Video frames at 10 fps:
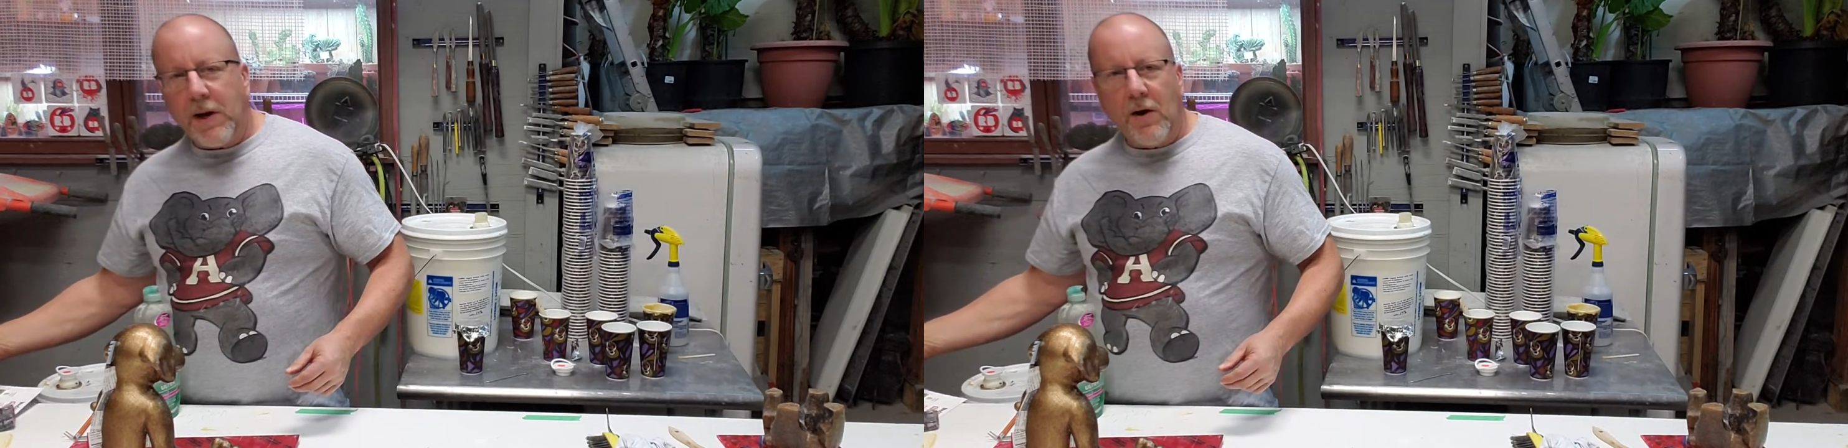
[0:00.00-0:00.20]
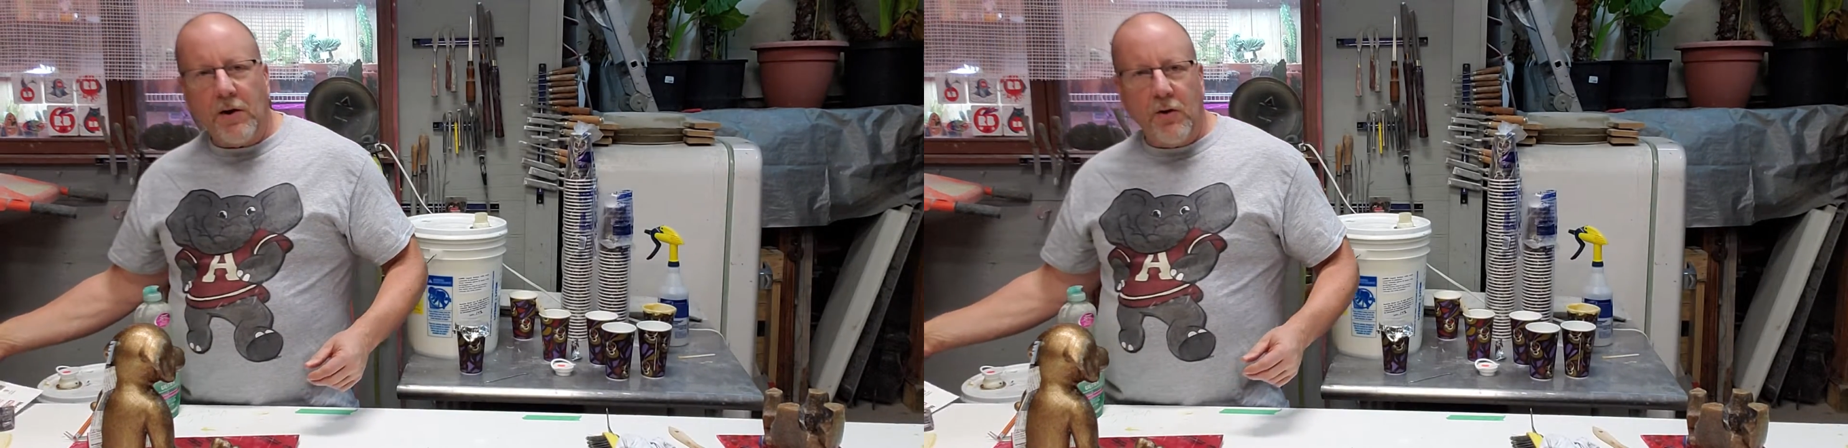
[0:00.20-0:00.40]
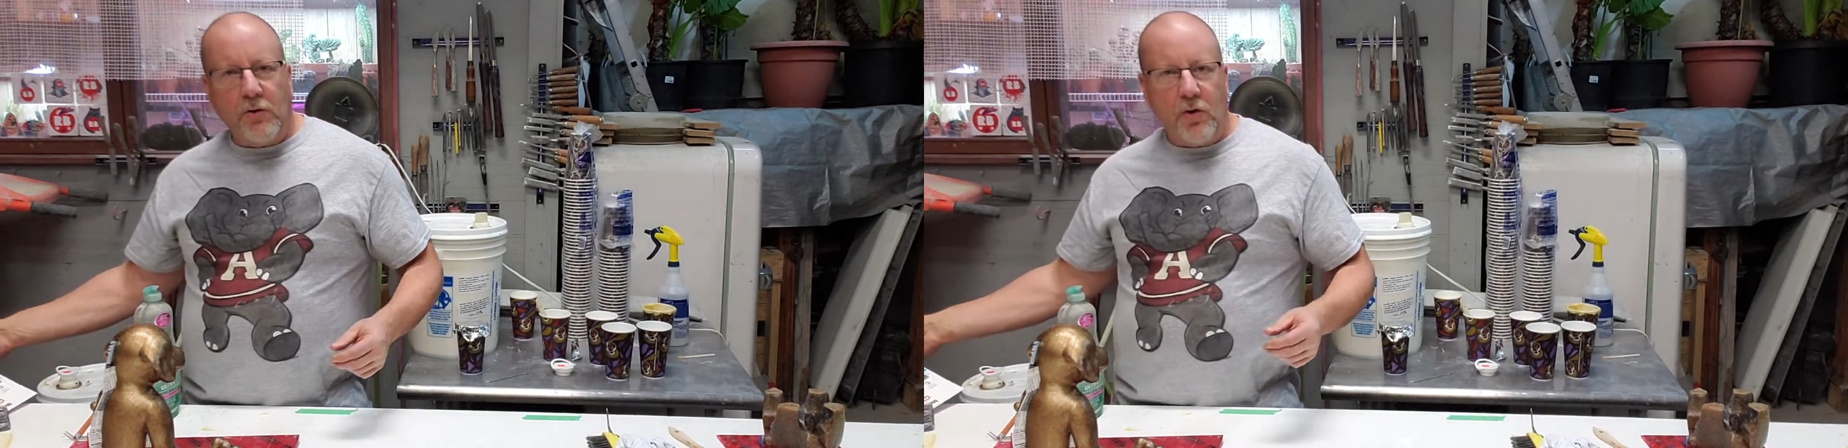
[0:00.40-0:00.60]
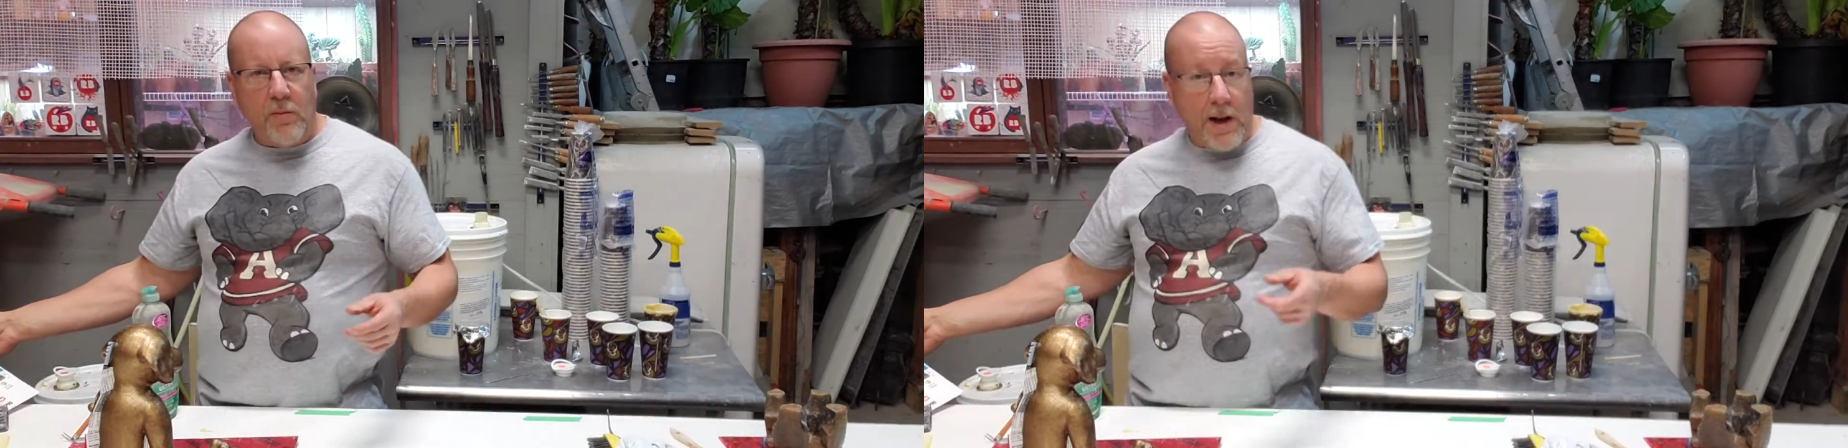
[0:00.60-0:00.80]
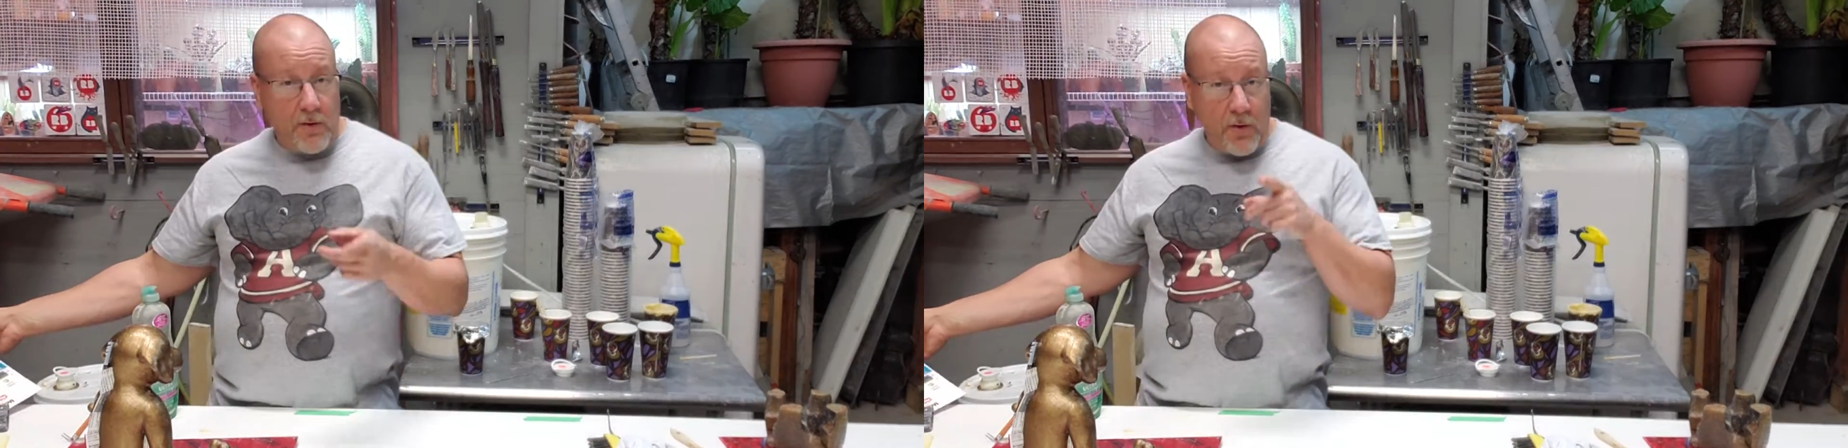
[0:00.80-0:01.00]
on YouTube,
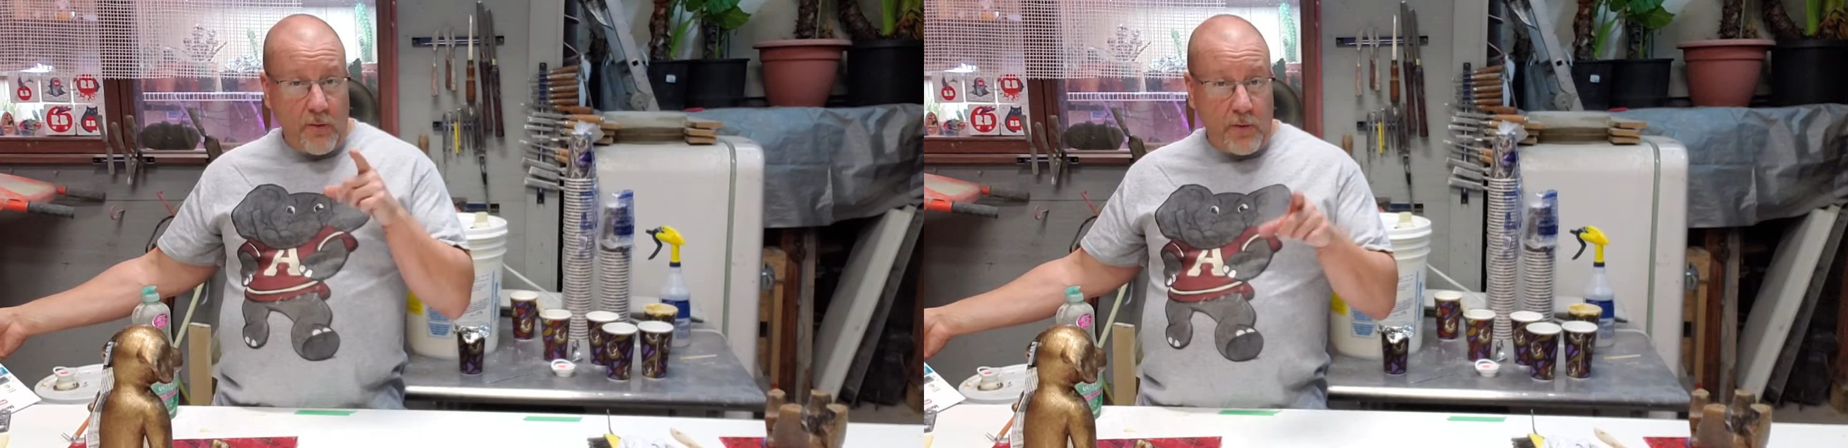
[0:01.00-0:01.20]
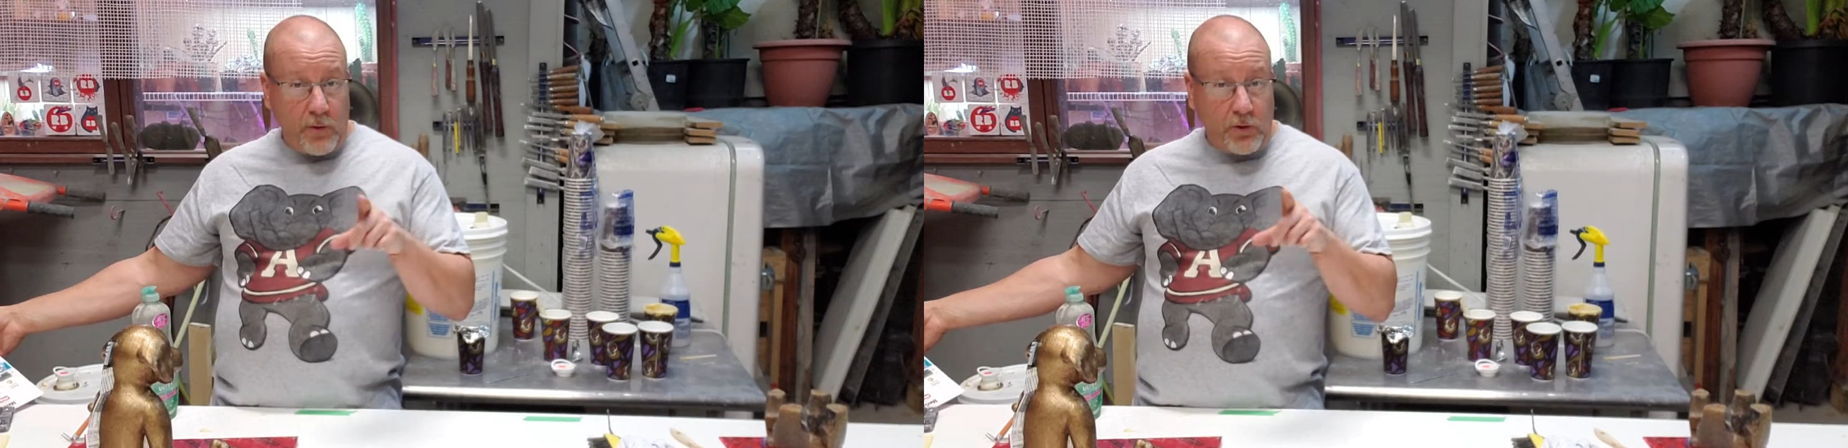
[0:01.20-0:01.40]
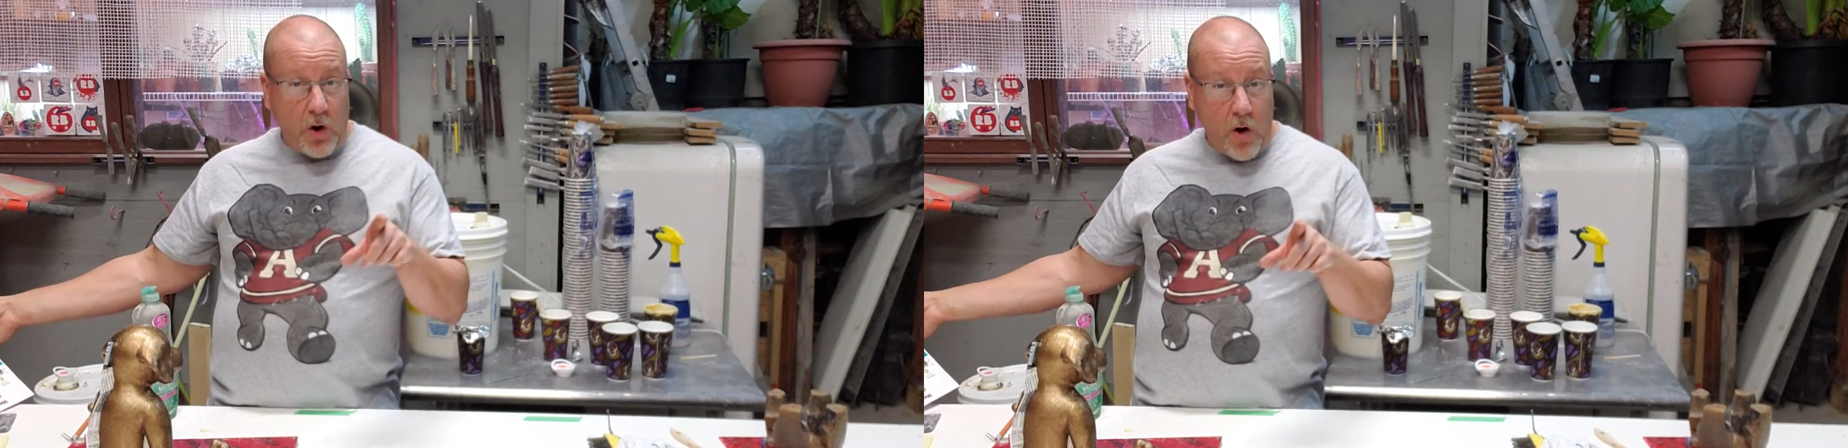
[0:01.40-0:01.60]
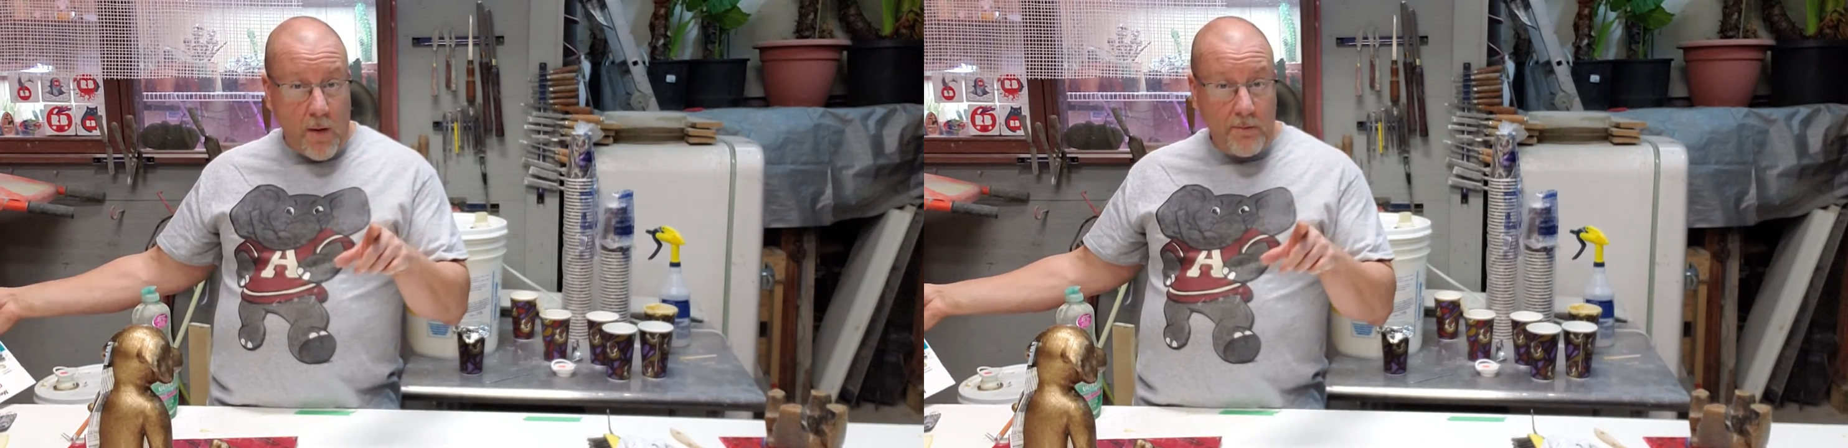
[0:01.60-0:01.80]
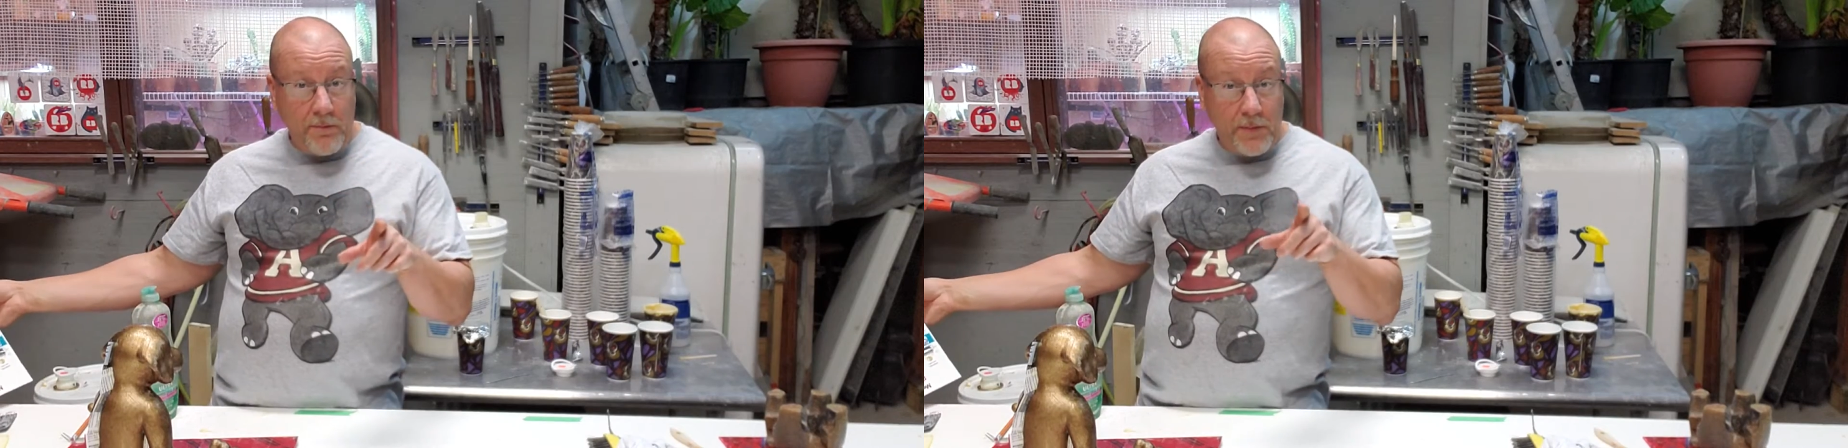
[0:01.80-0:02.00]
I don't know if it was
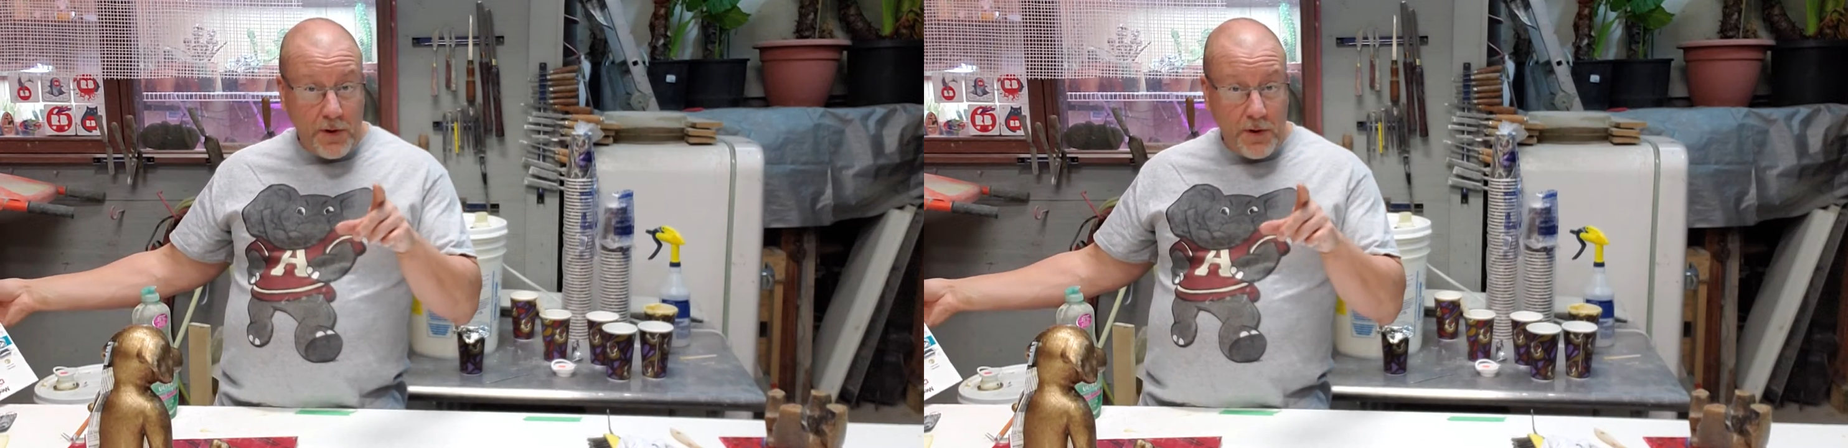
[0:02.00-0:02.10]
Tom,